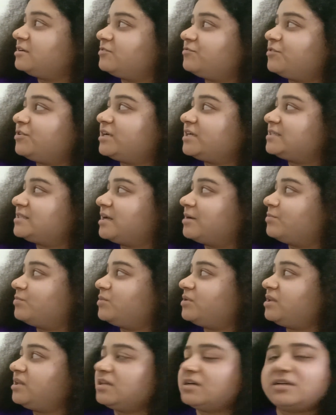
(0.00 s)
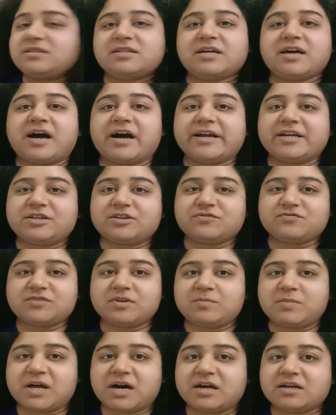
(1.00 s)
For example, the height of
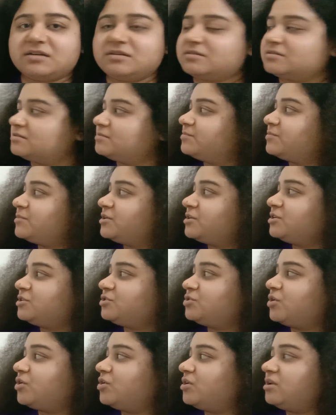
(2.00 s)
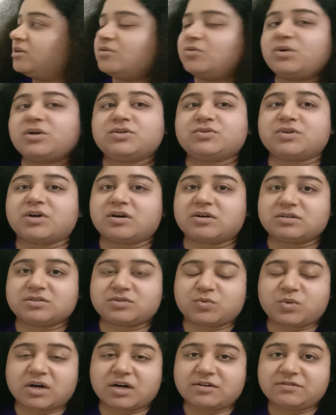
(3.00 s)
the plant, tall or
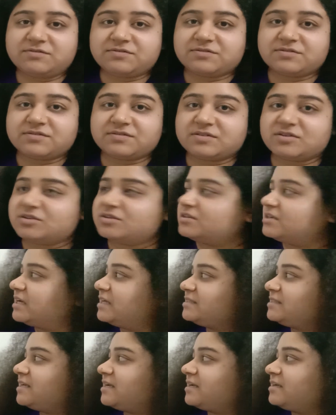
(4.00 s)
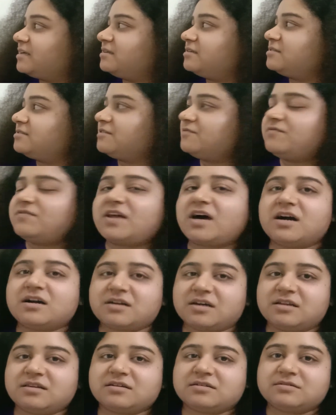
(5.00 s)
dwarf, and second is the flower
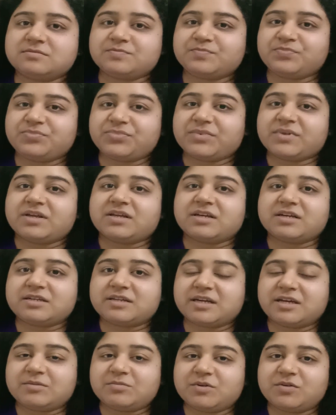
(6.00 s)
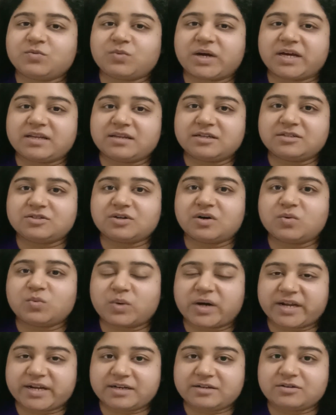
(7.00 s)
color. It can be violet or
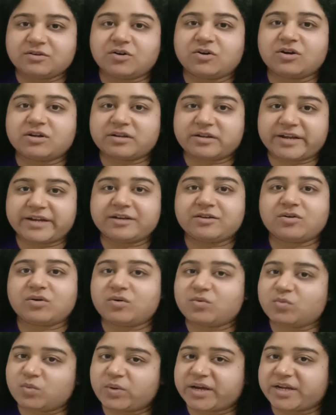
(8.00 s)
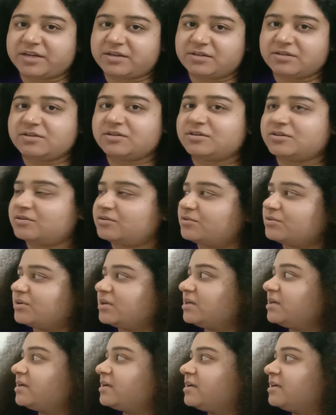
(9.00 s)
white or red or white.
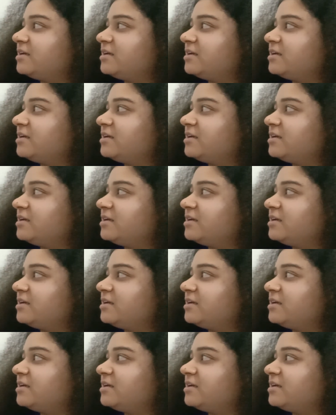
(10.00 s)
Okay.